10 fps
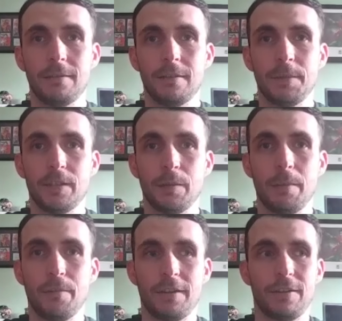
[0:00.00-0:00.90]
been so
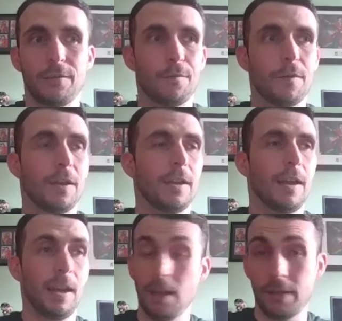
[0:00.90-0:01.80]
impressive.
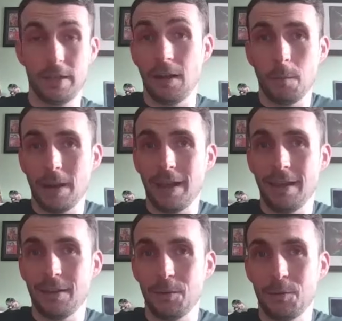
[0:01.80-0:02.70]
Another young
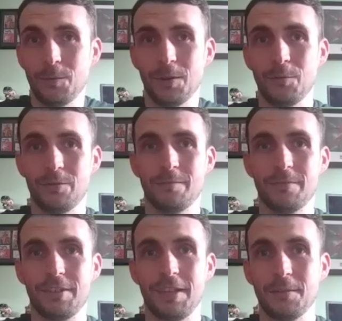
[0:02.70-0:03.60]
player who's
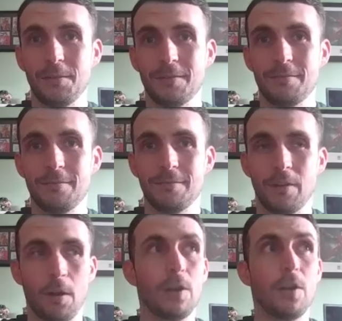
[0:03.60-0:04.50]
still
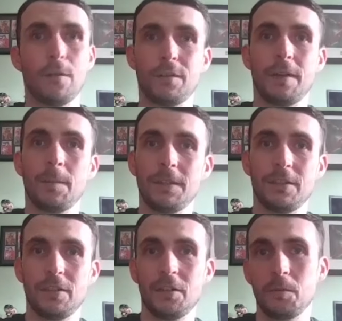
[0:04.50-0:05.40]
got a lot of developing
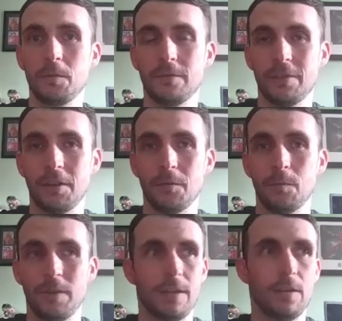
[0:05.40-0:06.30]
to do. So
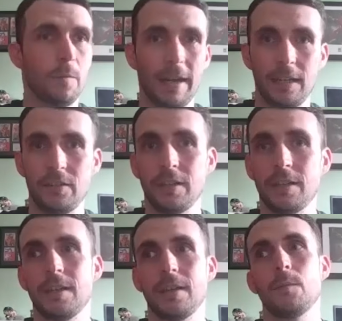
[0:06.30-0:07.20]
with a new
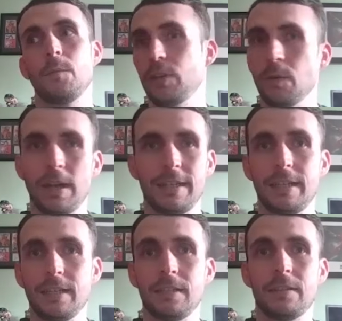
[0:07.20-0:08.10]
manager, with new
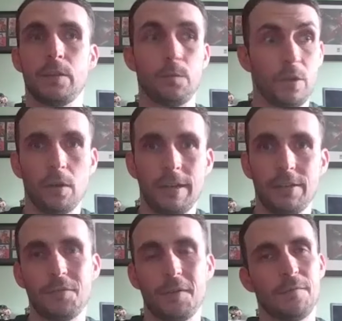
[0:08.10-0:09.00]
ideas, who's got
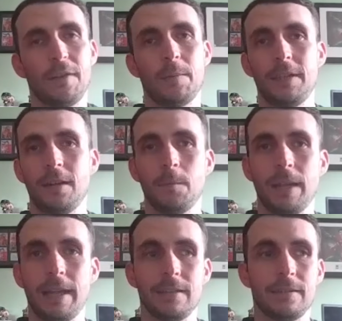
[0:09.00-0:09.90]
history of developing young
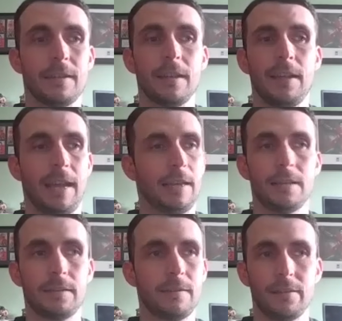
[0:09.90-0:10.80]
players,
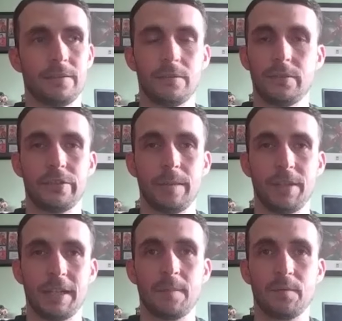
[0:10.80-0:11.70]
Elliott just seems
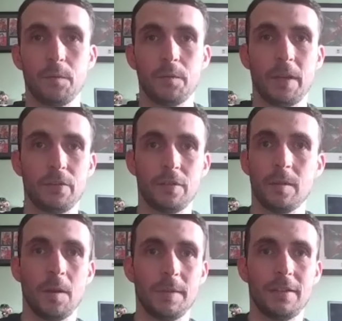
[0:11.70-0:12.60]
like an absolute sponge at the
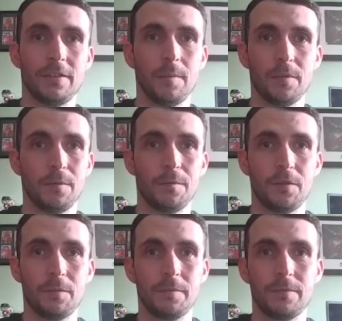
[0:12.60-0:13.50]
moment in terms of just